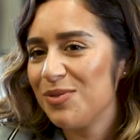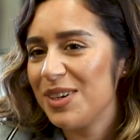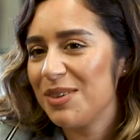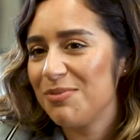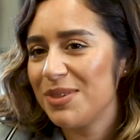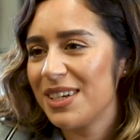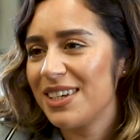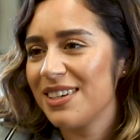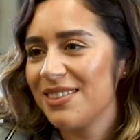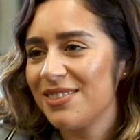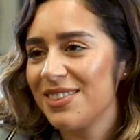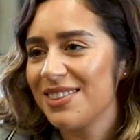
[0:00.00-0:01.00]
White
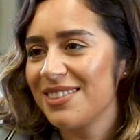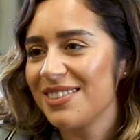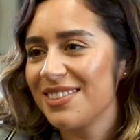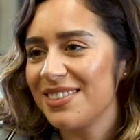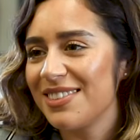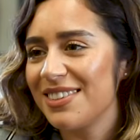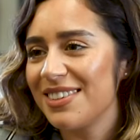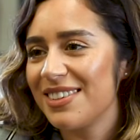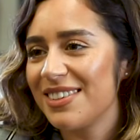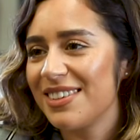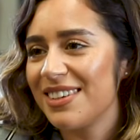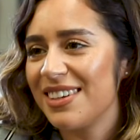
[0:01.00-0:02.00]
picket fences.
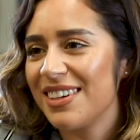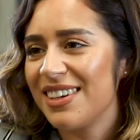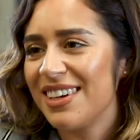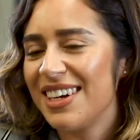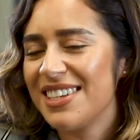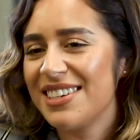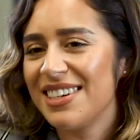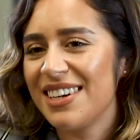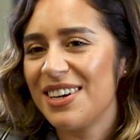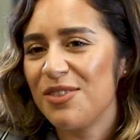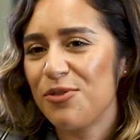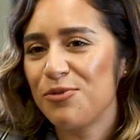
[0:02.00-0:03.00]
I don't know.
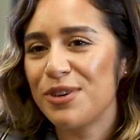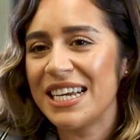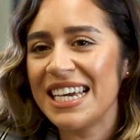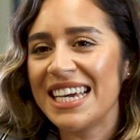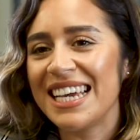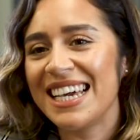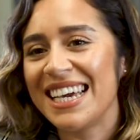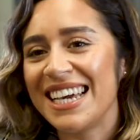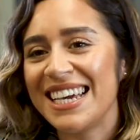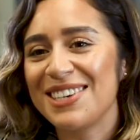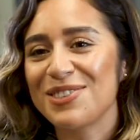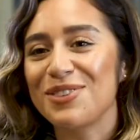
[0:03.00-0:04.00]
Free
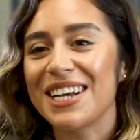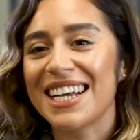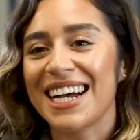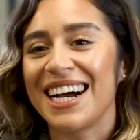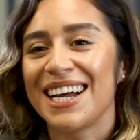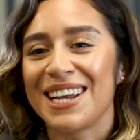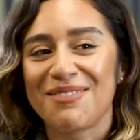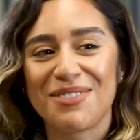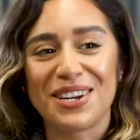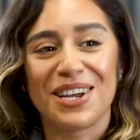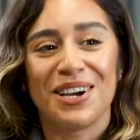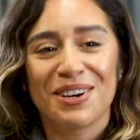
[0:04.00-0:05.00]
EE is quite Kylie
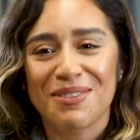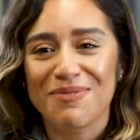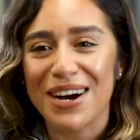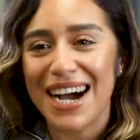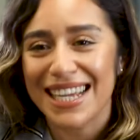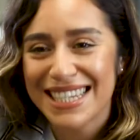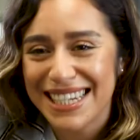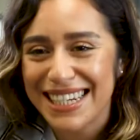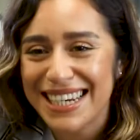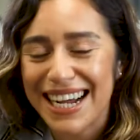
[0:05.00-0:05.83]
Minogue, but I don't